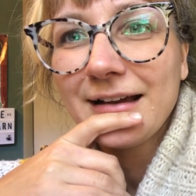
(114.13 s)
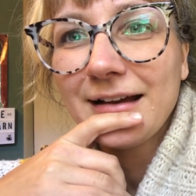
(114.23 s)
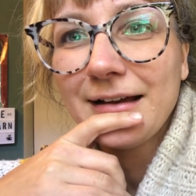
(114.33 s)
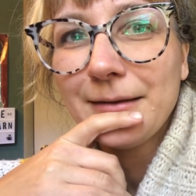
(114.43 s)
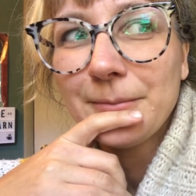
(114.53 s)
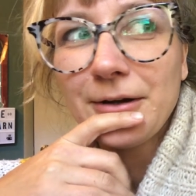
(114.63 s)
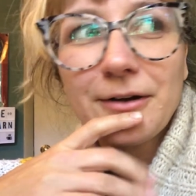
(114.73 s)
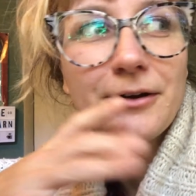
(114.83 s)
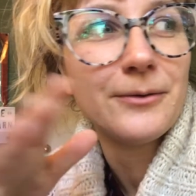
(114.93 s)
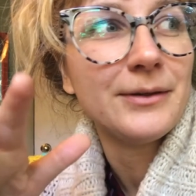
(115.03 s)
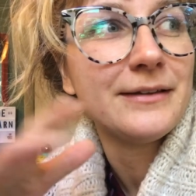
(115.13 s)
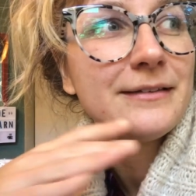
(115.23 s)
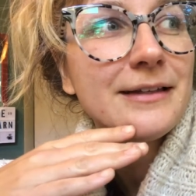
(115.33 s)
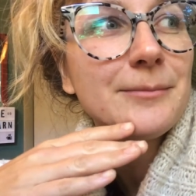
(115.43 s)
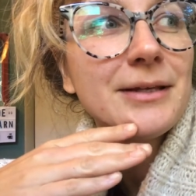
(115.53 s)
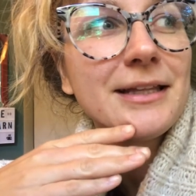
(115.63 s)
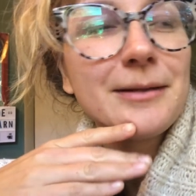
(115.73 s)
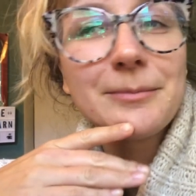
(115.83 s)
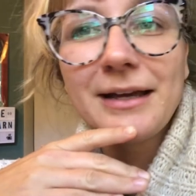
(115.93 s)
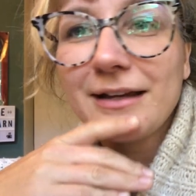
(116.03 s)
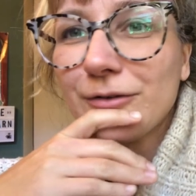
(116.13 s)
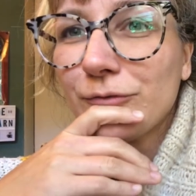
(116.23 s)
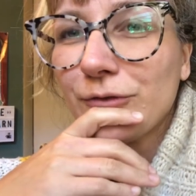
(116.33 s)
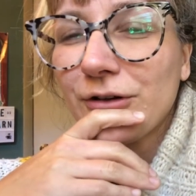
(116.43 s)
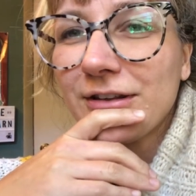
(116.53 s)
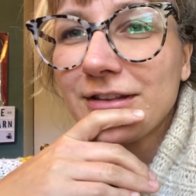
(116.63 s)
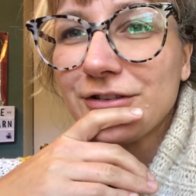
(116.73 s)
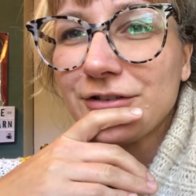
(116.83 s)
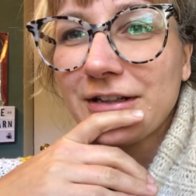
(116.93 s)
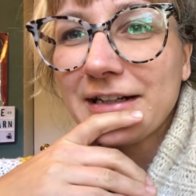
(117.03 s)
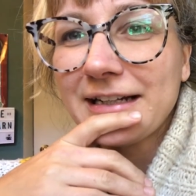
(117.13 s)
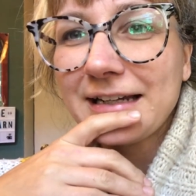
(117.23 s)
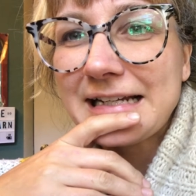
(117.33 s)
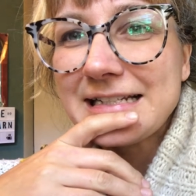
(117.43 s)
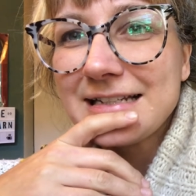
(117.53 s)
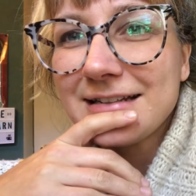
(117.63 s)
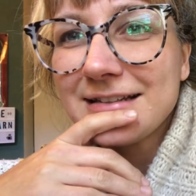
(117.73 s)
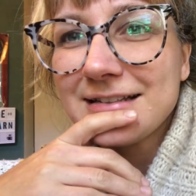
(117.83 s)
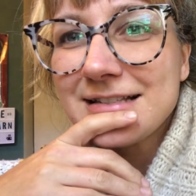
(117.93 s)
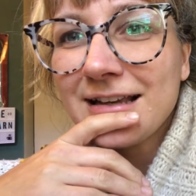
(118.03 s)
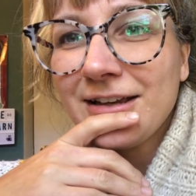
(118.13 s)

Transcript: are always emailing back and forth and sharing ideas